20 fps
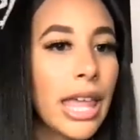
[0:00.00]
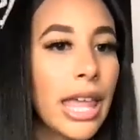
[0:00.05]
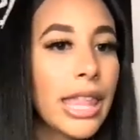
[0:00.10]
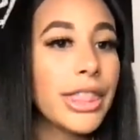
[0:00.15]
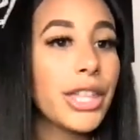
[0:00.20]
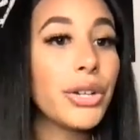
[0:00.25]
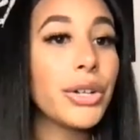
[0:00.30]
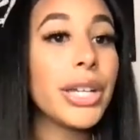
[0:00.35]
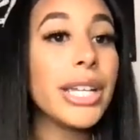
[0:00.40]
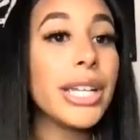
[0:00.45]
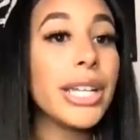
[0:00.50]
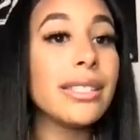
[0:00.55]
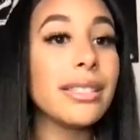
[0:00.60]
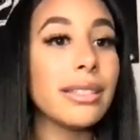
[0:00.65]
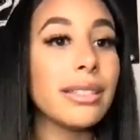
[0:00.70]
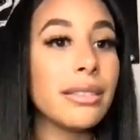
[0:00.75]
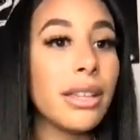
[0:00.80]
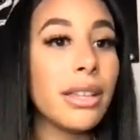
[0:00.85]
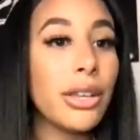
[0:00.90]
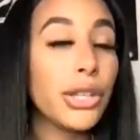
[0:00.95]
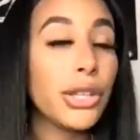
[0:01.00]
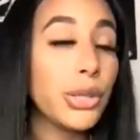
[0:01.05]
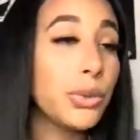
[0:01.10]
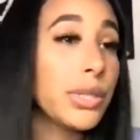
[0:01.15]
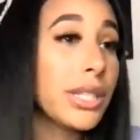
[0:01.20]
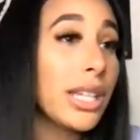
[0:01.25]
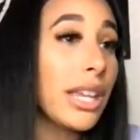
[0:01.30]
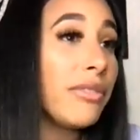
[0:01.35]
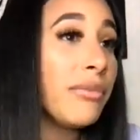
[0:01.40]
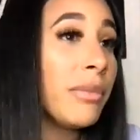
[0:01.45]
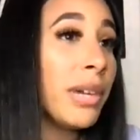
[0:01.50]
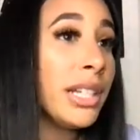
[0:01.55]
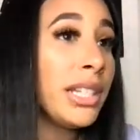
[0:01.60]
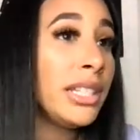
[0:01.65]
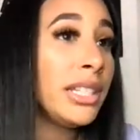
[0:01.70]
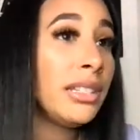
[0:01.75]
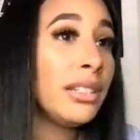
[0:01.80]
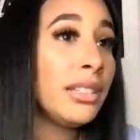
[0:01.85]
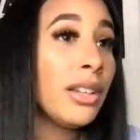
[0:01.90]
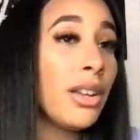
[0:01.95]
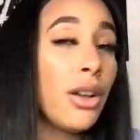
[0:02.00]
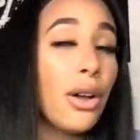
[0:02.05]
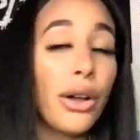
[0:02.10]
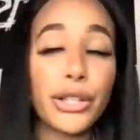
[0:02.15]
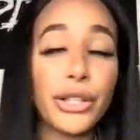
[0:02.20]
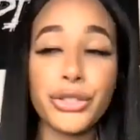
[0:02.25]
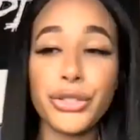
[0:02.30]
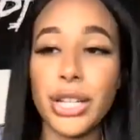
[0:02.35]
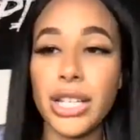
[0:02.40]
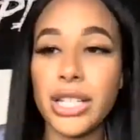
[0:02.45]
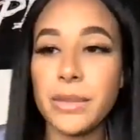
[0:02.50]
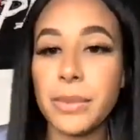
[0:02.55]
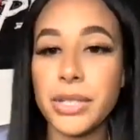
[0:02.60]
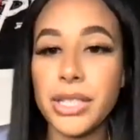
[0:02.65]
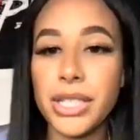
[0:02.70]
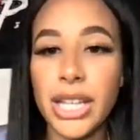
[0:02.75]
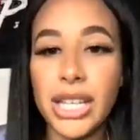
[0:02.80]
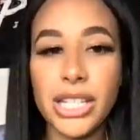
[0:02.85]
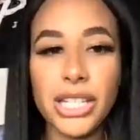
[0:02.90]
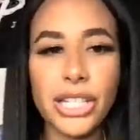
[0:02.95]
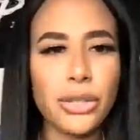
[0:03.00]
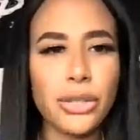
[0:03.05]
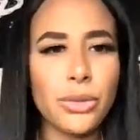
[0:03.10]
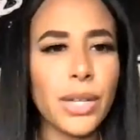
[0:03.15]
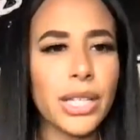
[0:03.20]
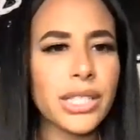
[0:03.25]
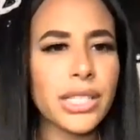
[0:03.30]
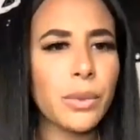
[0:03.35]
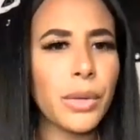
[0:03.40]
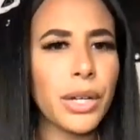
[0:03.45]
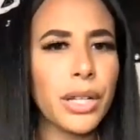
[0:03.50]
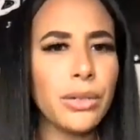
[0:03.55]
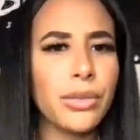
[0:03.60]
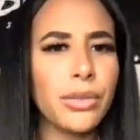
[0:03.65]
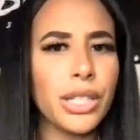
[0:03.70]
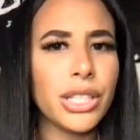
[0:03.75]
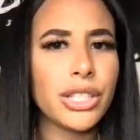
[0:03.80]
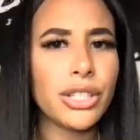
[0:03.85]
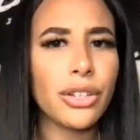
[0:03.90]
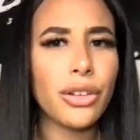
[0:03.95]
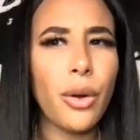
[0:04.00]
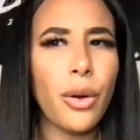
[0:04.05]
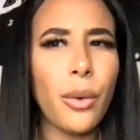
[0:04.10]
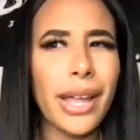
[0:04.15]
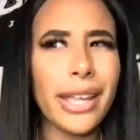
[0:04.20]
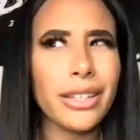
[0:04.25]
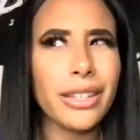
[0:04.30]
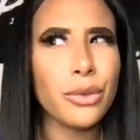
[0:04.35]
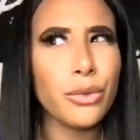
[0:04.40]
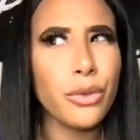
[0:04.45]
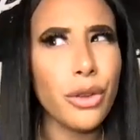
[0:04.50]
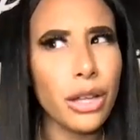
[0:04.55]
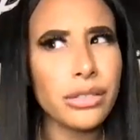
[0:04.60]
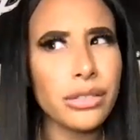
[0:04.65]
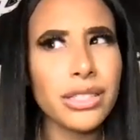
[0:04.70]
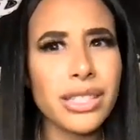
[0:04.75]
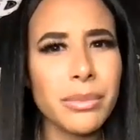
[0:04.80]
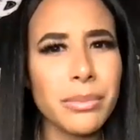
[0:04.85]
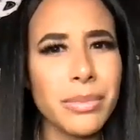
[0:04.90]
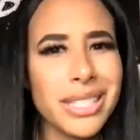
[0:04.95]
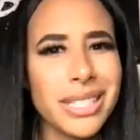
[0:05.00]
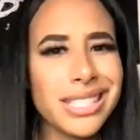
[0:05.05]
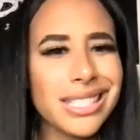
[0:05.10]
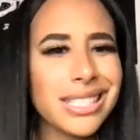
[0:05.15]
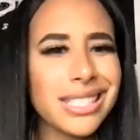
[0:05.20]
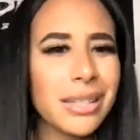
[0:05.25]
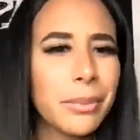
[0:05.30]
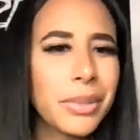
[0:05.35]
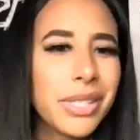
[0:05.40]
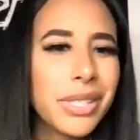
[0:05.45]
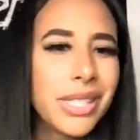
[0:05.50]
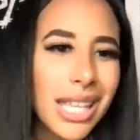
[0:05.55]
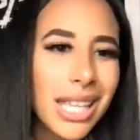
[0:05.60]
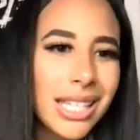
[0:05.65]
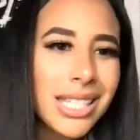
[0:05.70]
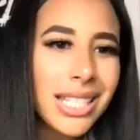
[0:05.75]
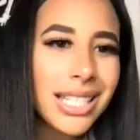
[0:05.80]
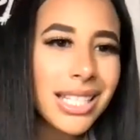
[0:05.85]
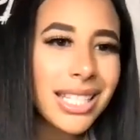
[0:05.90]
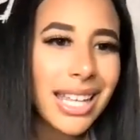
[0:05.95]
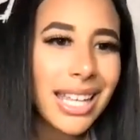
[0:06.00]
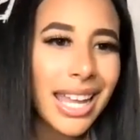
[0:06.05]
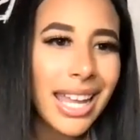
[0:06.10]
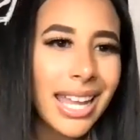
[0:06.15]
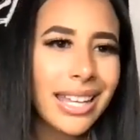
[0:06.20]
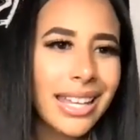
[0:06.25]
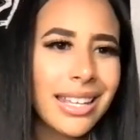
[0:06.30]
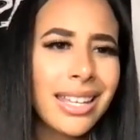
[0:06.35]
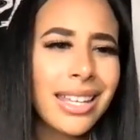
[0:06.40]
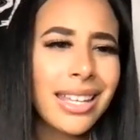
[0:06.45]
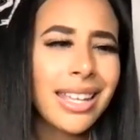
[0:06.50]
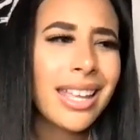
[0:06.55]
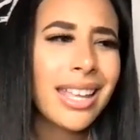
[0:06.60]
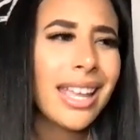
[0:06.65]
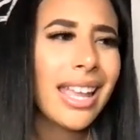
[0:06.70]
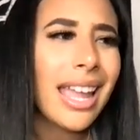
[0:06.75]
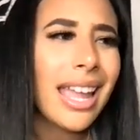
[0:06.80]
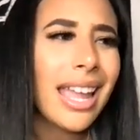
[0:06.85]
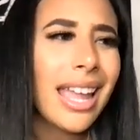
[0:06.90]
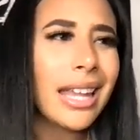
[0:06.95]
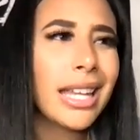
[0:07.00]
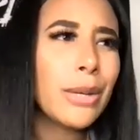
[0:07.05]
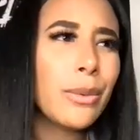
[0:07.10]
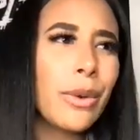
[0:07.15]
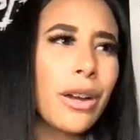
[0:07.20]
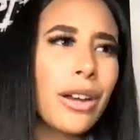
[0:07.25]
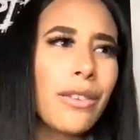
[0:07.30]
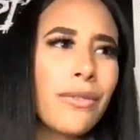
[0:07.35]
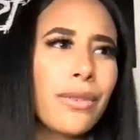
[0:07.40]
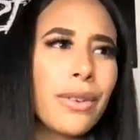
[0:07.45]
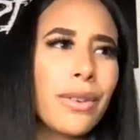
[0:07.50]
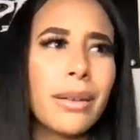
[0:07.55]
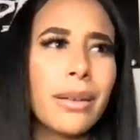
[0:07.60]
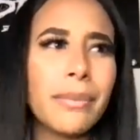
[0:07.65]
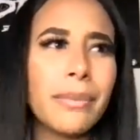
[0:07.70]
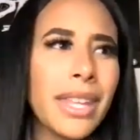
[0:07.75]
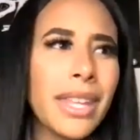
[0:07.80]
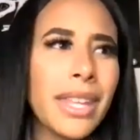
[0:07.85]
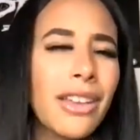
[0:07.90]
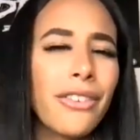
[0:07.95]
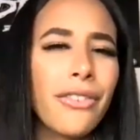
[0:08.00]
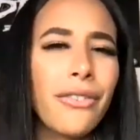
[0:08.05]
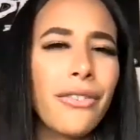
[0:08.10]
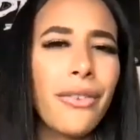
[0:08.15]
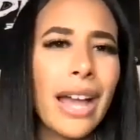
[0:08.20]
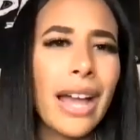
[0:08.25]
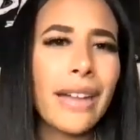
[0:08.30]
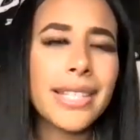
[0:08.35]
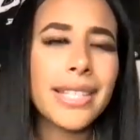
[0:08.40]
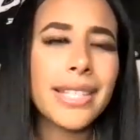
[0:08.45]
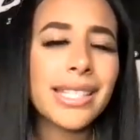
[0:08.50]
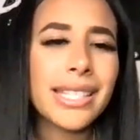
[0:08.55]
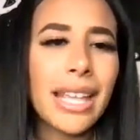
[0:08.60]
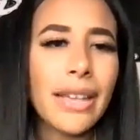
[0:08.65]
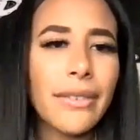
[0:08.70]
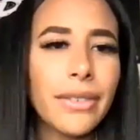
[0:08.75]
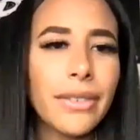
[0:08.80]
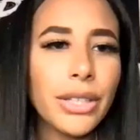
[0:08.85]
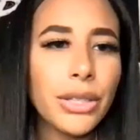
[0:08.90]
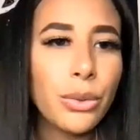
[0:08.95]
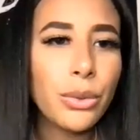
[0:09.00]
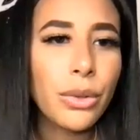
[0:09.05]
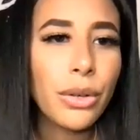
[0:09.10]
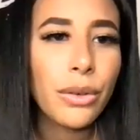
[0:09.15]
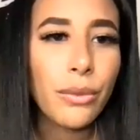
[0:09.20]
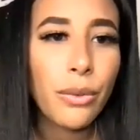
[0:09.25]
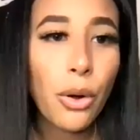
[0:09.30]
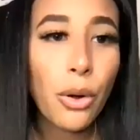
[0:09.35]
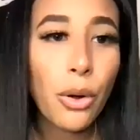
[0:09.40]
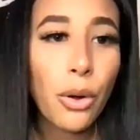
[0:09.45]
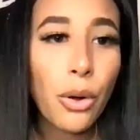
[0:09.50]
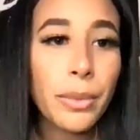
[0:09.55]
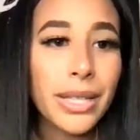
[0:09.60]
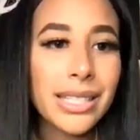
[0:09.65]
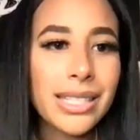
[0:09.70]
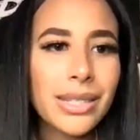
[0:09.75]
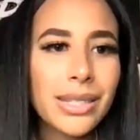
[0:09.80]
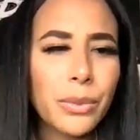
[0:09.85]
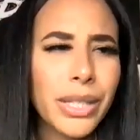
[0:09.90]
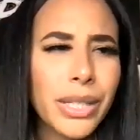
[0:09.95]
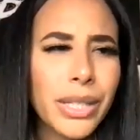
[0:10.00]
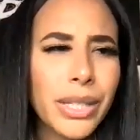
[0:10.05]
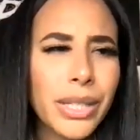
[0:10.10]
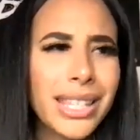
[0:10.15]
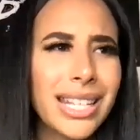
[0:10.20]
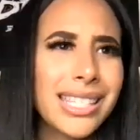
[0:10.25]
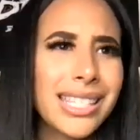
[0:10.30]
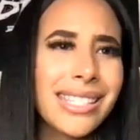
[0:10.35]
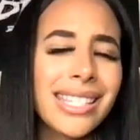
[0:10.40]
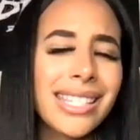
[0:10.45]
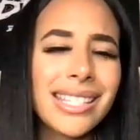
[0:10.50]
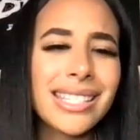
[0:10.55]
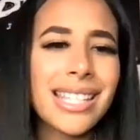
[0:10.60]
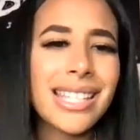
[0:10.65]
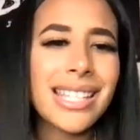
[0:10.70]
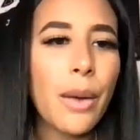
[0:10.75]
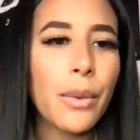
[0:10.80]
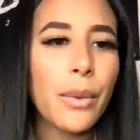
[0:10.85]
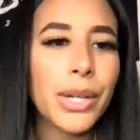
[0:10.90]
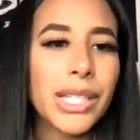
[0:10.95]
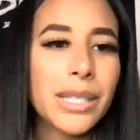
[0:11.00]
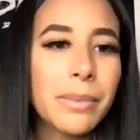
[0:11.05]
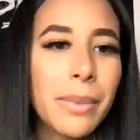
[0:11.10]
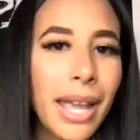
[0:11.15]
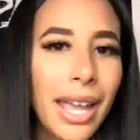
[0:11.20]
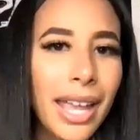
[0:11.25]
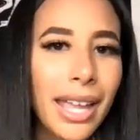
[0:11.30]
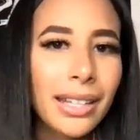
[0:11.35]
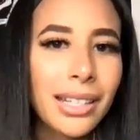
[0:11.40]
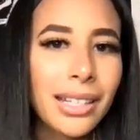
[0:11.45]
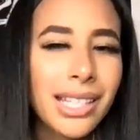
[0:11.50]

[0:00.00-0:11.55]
There isn't. You save money on transportation. You get to where you need to go and you launch the business and potentially gain anywhere from 5 to 7 new enrollments within a 6-hour span.